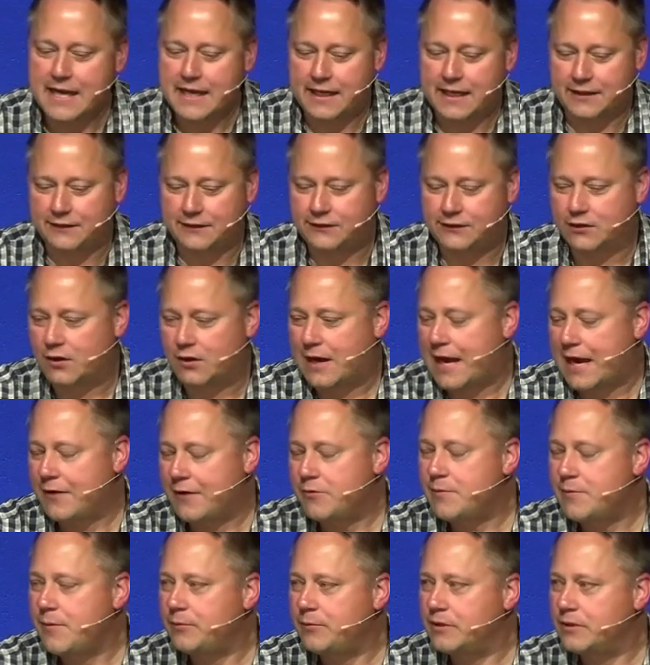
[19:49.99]
And so I
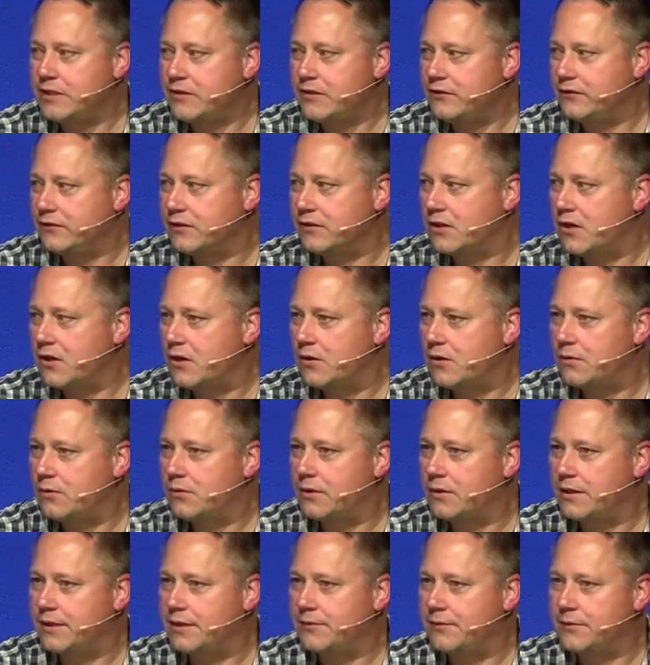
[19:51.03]
remember years ago
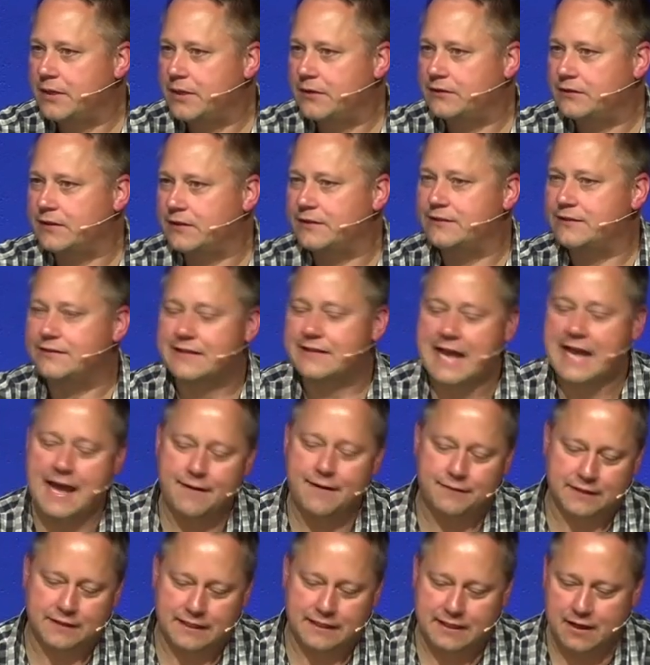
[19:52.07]
uh, when I was on
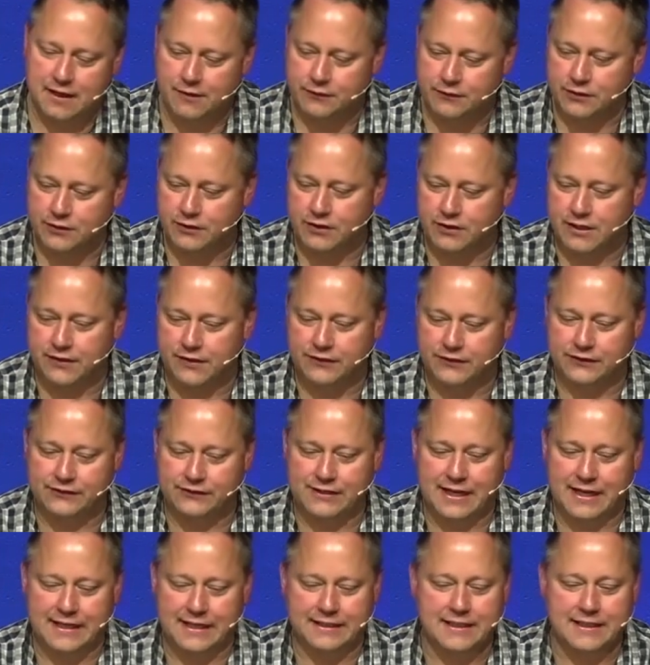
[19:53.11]
staff at a Calvary on the other
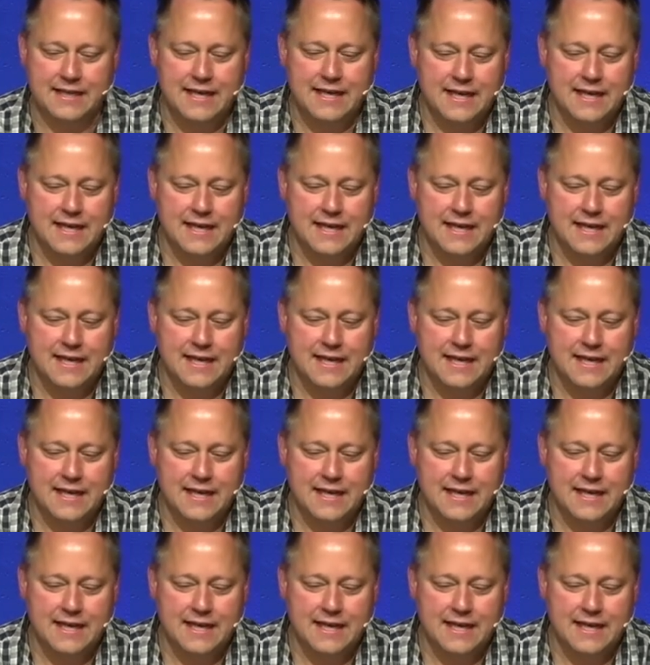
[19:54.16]
side,